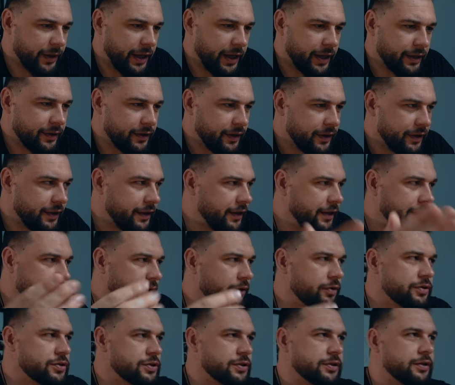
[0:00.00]
And he
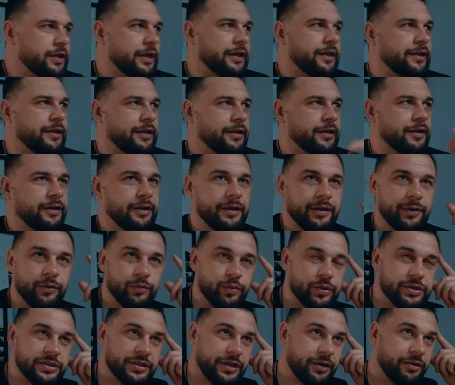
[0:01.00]
also, like, he, he
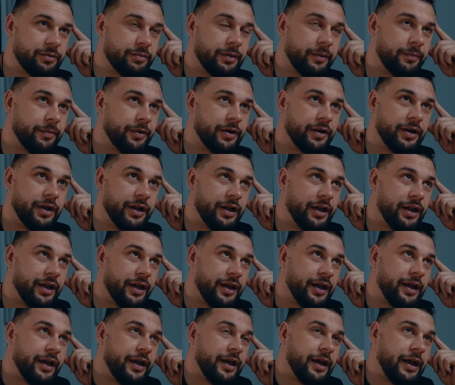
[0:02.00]
was, I remember,
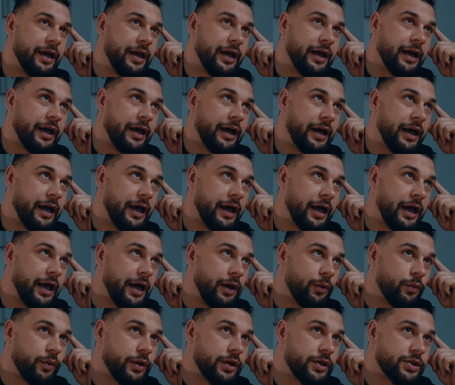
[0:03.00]

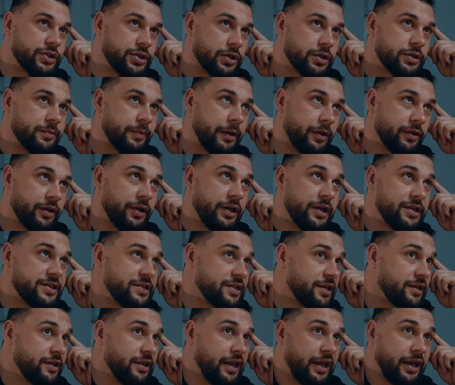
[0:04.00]
uh, we talked about, he
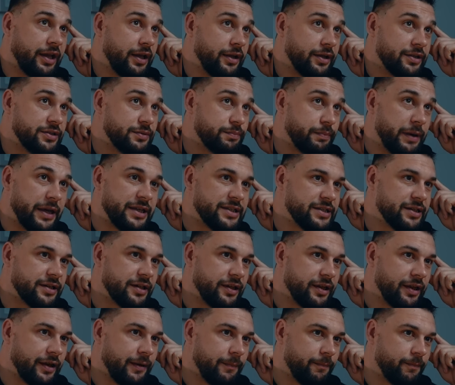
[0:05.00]
said, like, it's
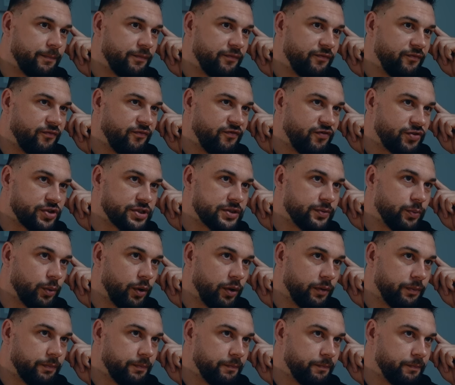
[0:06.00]
basically, first of
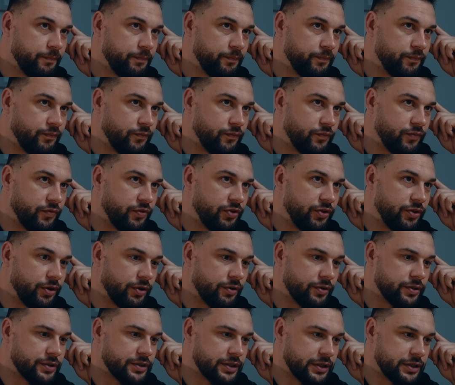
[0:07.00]
all,
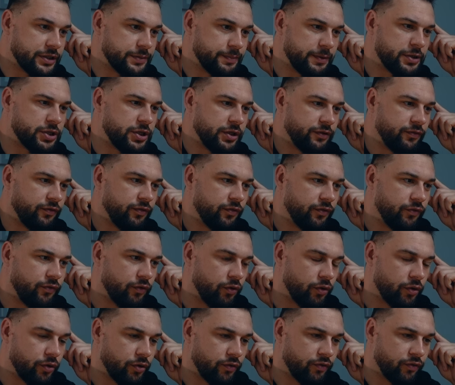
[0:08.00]
there is especially for
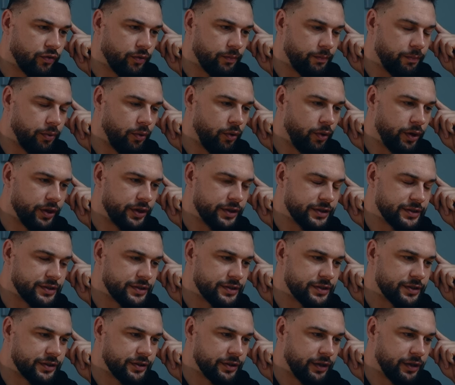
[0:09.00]
for, for boys